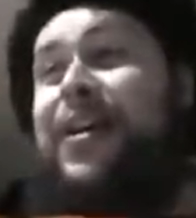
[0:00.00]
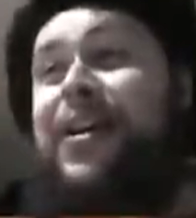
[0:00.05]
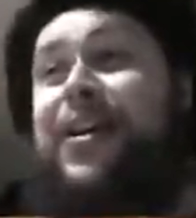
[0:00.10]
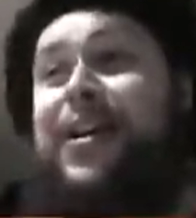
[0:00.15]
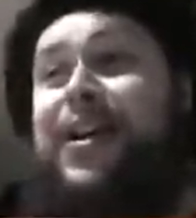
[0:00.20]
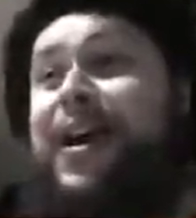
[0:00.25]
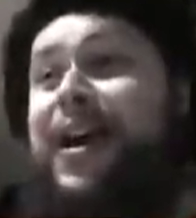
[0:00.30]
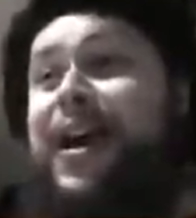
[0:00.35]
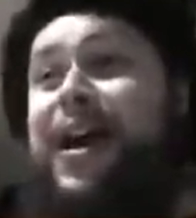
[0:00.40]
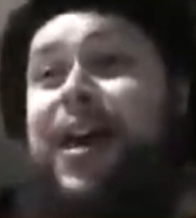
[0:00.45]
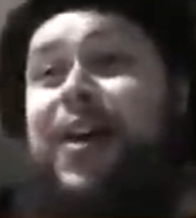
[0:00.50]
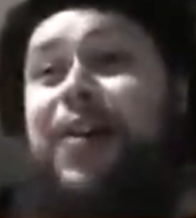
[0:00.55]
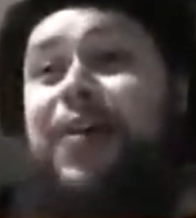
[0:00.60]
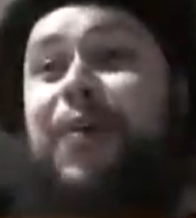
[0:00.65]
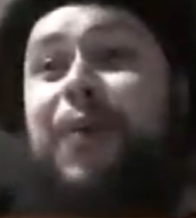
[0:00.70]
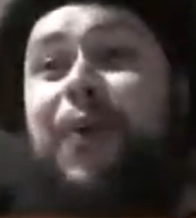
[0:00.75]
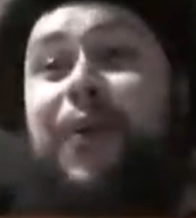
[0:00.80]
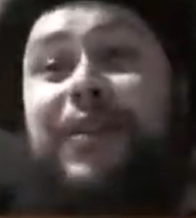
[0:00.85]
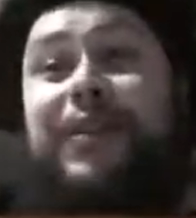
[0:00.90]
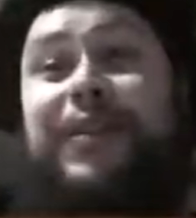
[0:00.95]

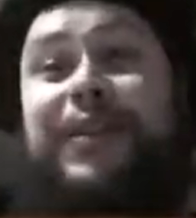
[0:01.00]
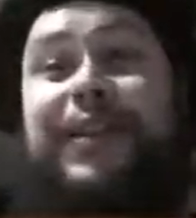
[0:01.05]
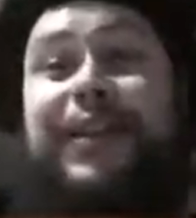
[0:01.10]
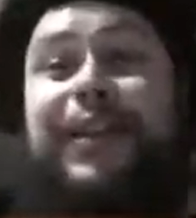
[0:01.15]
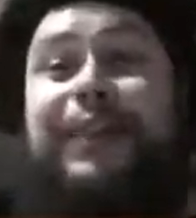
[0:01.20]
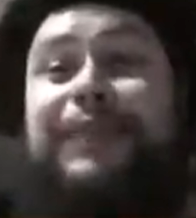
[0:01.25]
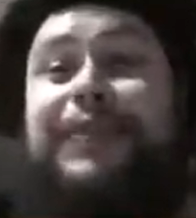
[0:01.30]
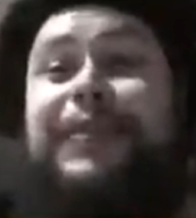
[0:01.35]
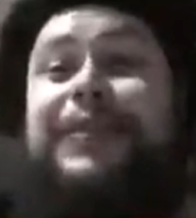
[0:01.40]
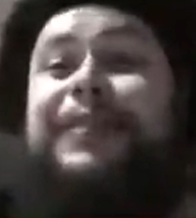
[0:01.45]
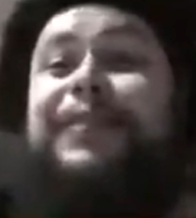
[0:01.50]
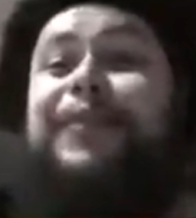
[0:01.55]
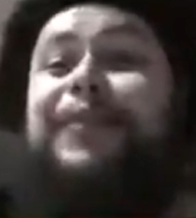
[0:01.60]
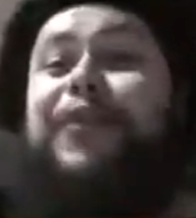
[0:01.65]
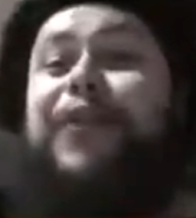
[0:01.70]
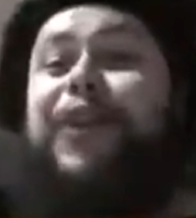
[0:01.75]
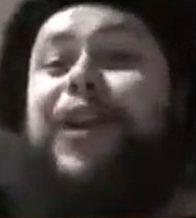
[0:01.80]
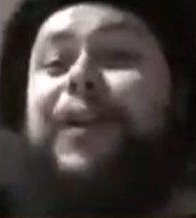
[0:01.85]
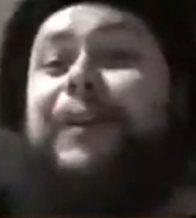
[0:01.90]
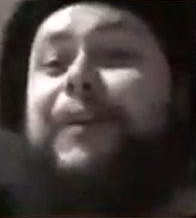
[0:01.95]
who wants to give me some
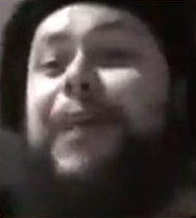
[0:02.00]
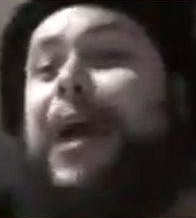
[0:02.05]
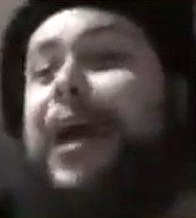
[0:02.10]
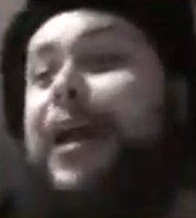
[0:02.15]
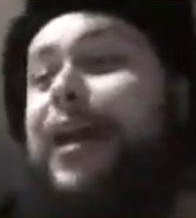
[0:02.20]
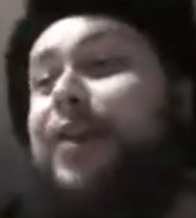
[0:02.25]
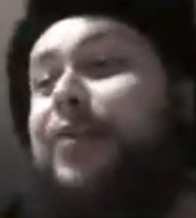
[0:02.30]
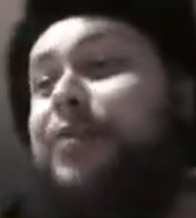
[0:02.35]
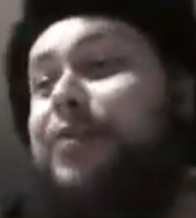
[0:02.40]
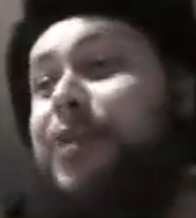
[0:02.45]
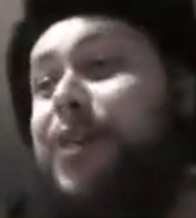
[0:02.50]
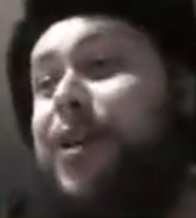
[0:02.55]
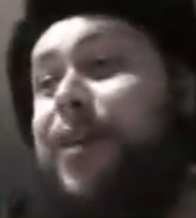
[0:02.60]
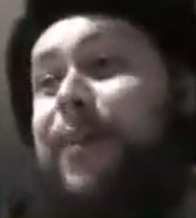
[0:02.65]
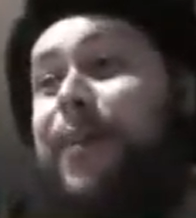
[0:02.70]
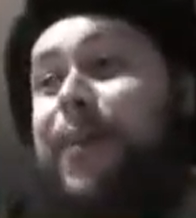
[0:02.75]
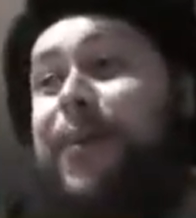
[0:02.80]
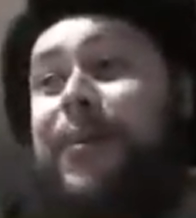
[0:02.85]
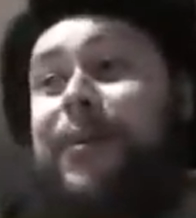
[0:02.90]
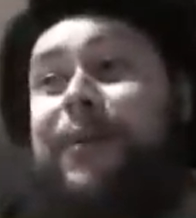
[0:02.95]
free paint. I'll
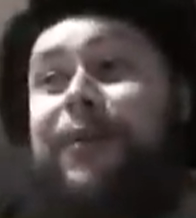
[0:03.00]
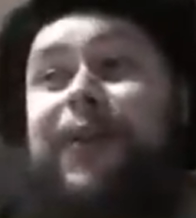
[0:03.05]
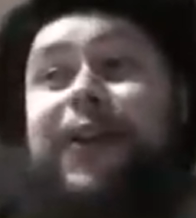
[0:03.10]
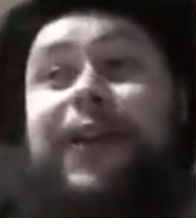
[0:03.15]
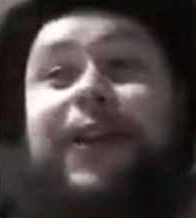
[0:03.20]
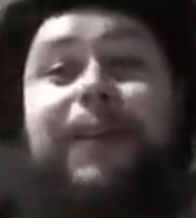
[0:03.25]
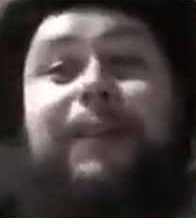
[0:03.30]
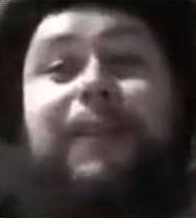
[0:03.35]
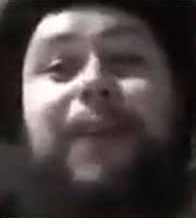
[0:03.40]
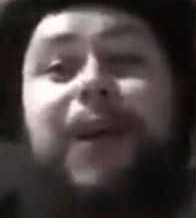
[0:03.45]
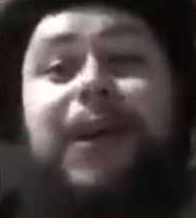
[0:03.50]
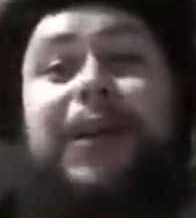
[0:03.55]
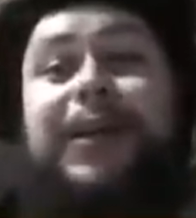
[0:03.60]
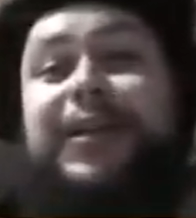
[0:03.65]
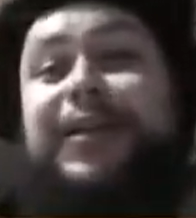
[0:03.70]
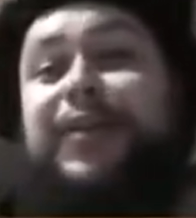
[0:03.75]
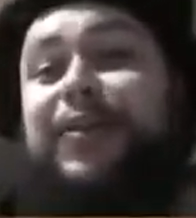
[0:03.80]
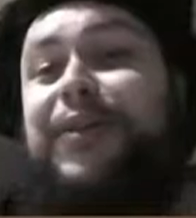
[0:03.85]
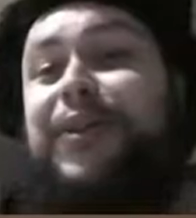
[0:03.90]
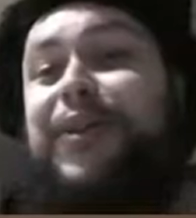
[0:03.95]
jump on the fucking
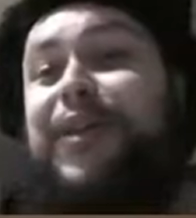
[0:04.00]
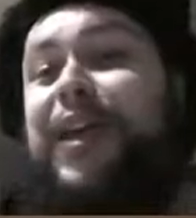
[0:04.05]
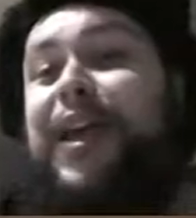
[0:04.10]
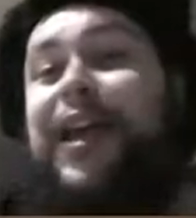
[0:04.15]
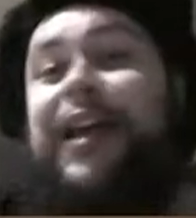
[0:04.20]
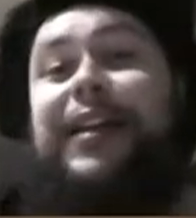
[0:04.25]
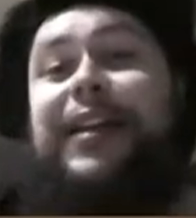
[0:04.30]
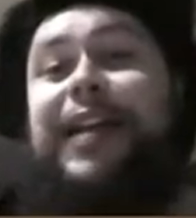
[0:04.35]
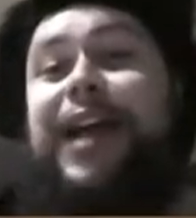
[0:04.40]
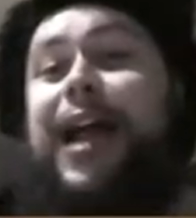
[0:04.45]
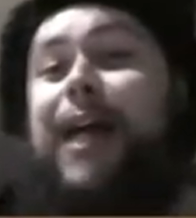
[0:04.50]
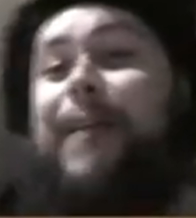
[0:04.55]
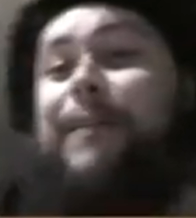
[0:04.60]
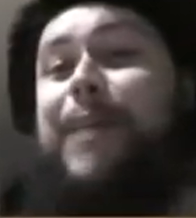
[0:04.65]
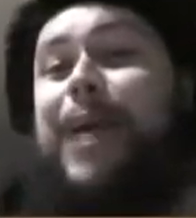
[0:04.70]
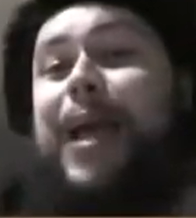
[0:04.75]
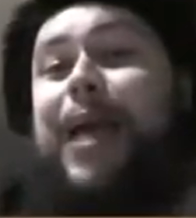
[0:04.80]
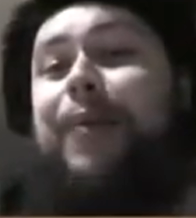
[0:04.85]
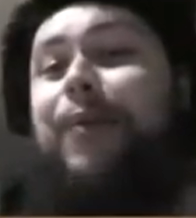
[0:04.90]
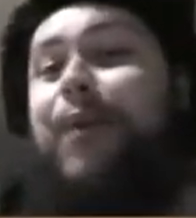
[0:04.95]
polyurethane
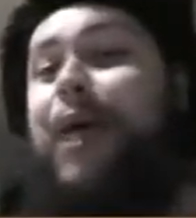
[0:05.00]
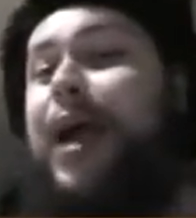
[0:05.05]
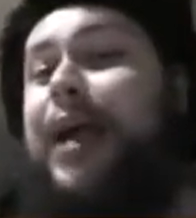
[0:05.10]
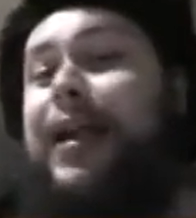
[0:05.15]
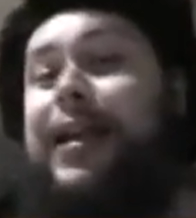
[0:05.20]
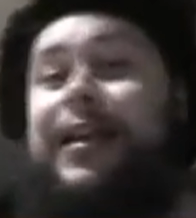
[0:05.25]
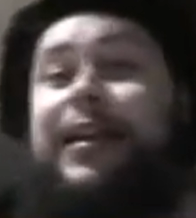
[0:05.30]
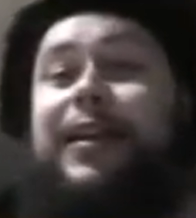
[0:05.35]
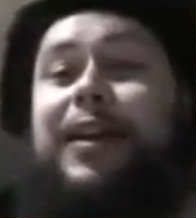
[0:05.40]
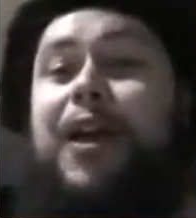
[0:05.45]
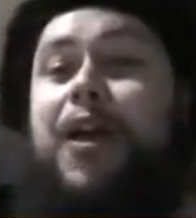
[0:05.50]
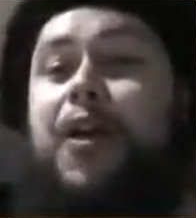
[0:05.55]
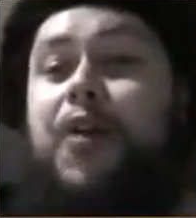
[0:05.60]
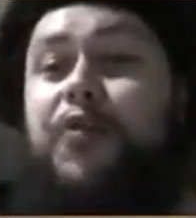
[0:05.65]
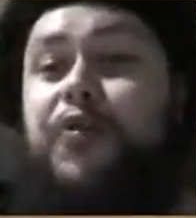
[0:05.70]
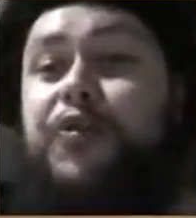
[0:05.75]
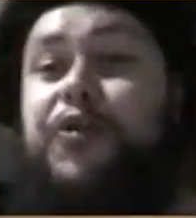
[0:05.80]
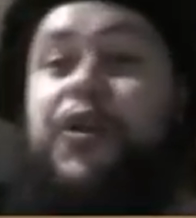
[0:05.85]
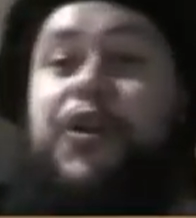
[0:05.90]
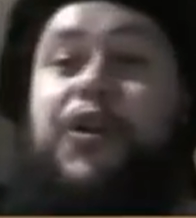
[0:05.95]
bandwagon and
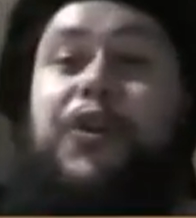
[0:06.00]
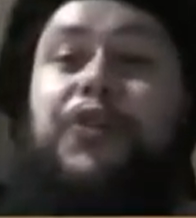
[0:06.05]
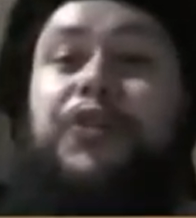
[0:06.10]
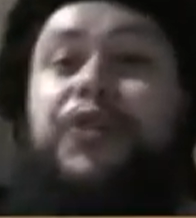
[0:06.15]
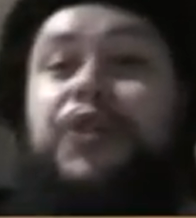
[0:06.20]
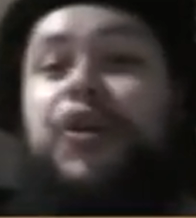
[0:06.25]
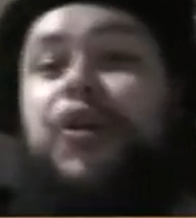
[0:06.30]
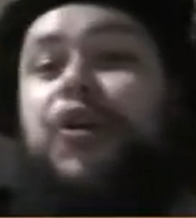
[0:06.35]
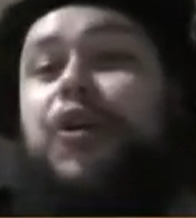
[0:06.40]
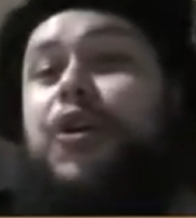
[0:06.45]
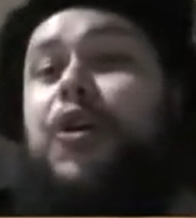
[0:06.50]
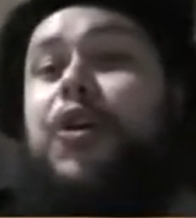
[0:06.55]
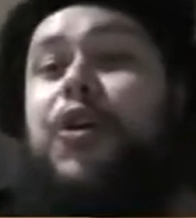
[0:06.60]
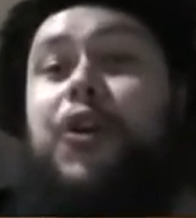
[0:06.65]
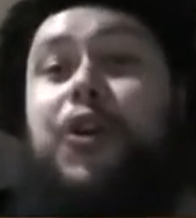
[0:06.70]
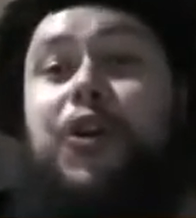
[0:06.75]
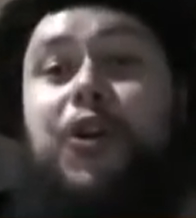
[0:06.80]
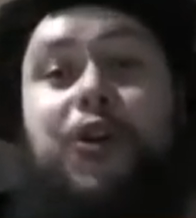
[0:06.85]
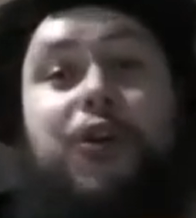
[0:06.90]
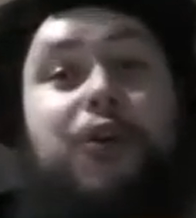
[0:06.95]
go toot
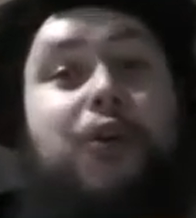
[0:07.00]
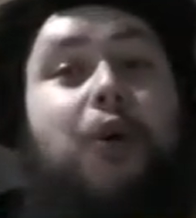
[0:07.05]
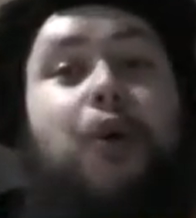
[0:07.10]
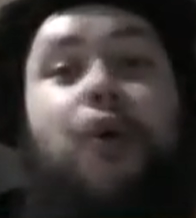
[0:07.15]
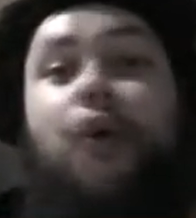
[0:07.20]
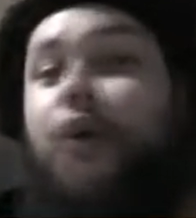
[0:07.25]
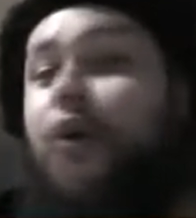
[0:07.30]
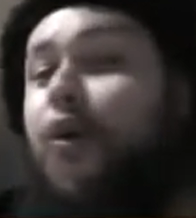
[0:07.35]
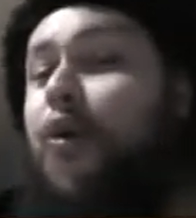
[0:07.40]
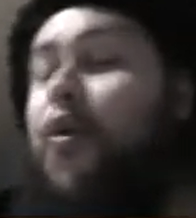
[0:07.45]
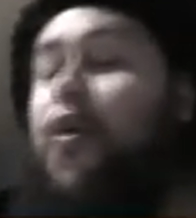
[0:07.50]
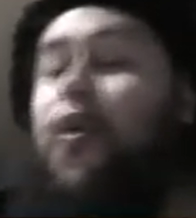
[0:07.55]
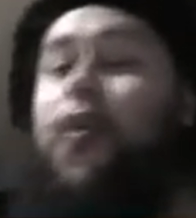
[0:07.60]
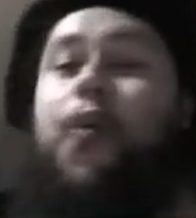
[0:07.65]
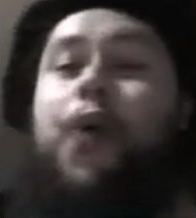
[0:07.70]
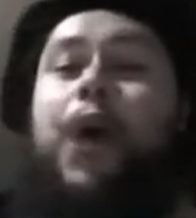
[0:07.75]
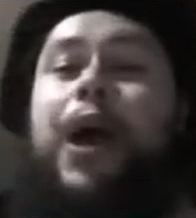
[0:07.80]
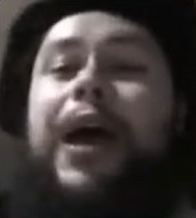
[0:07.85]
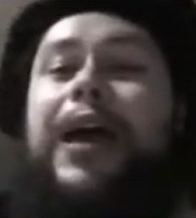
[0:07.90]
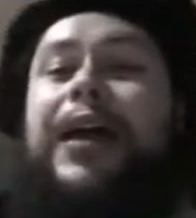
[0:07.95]
toot all the
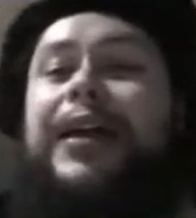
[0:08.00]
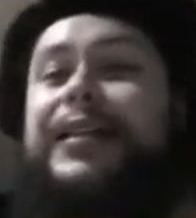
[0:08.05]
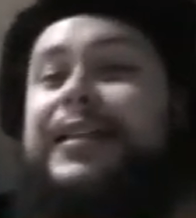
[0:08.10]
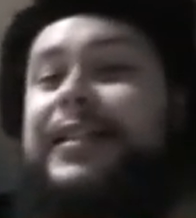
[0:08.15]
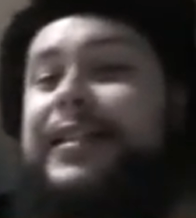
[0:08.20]
way.